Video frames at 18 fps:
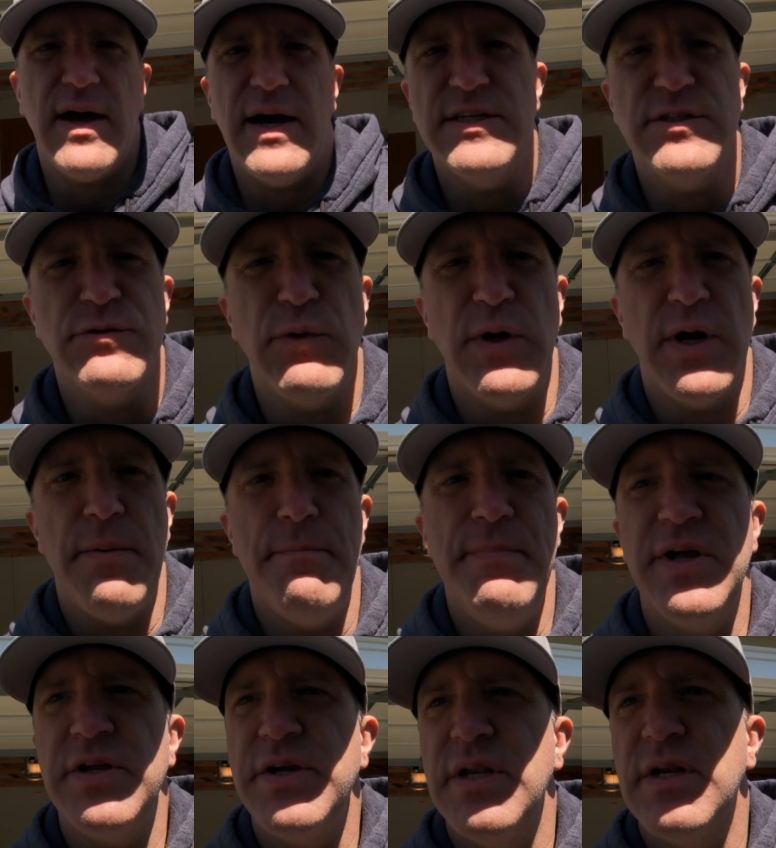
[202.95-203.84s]
I swear, a
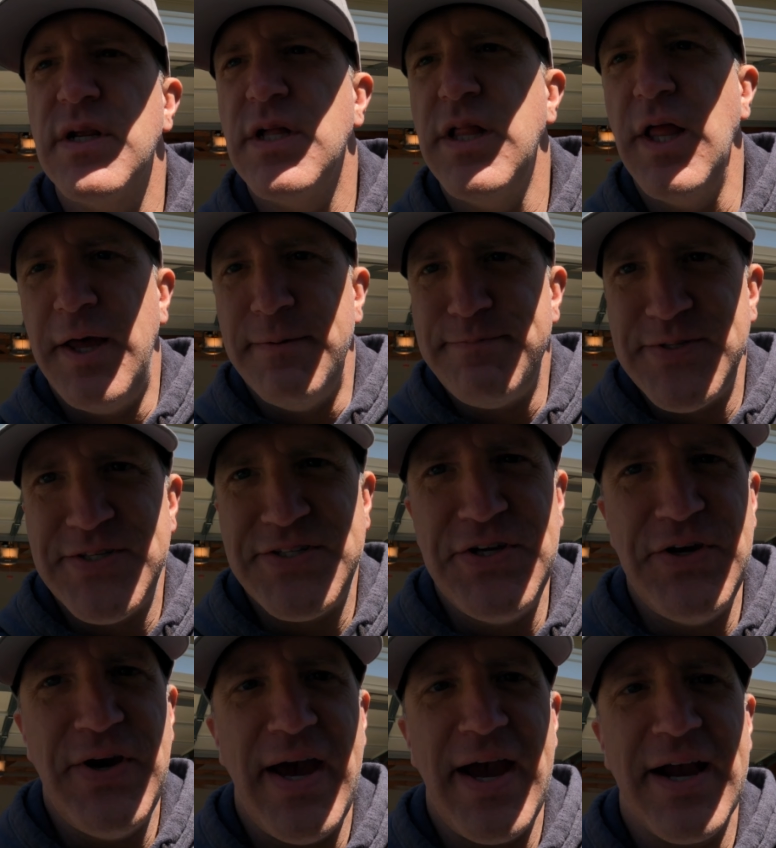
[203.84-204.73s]
million clips
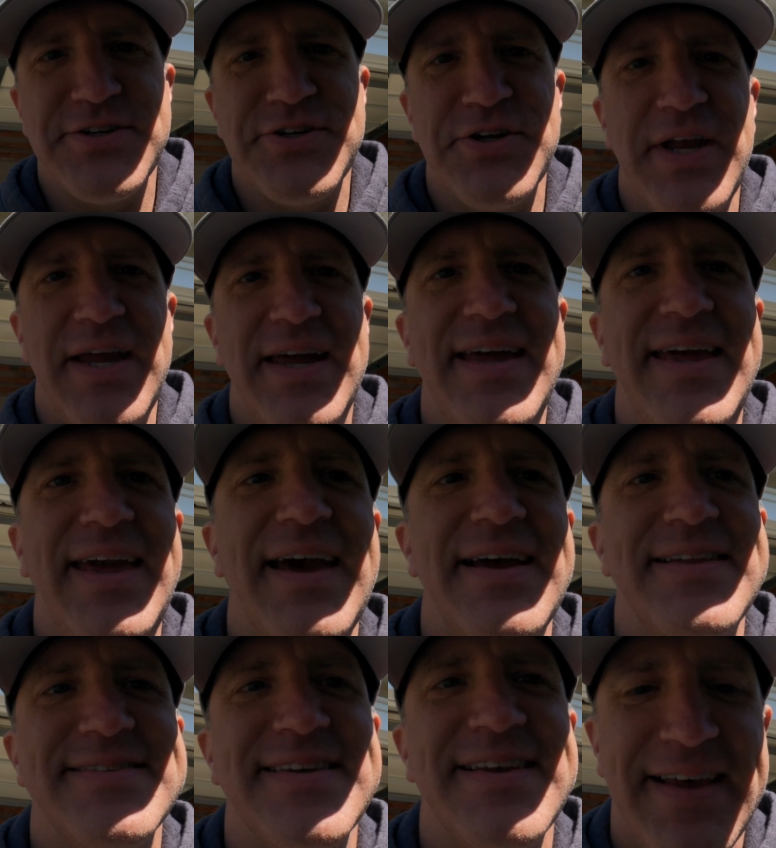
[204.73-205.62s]
to actually
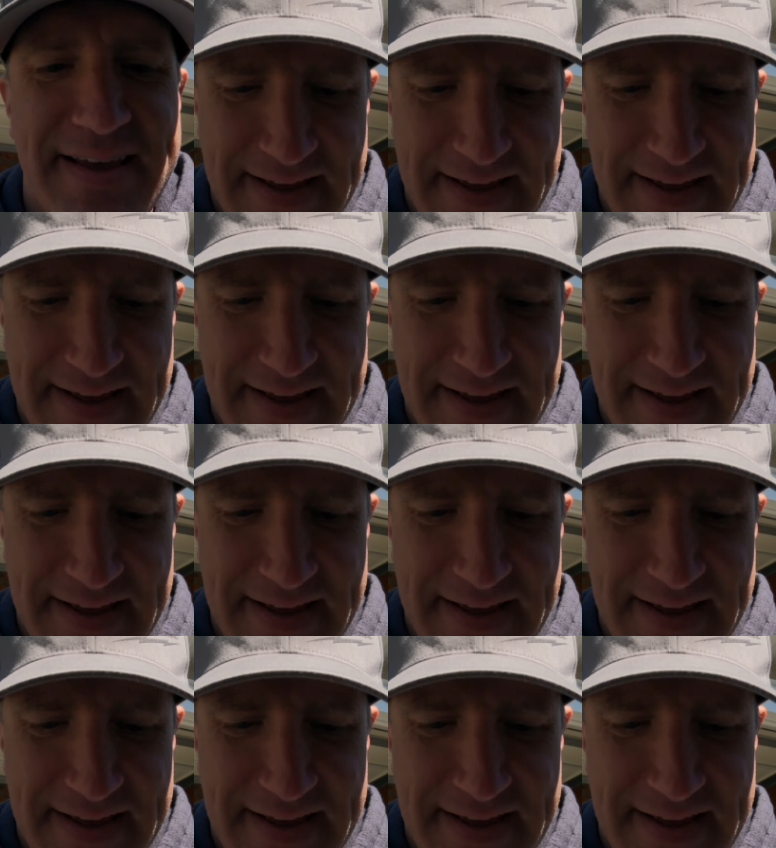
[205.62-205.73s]
get